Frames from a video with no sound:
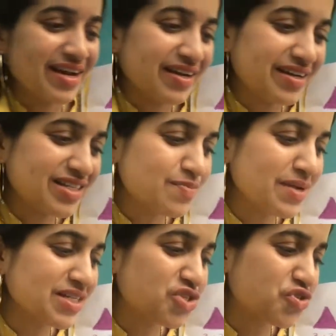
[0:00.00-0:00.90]

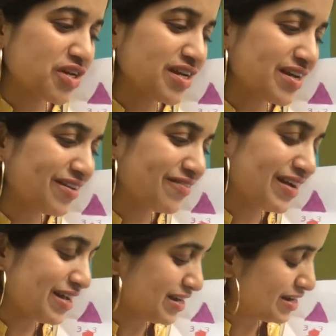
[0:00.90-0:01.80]
Christmas tree.
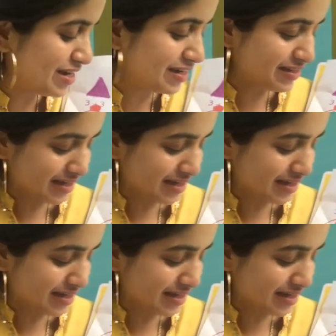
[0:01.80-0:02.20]
Very nice.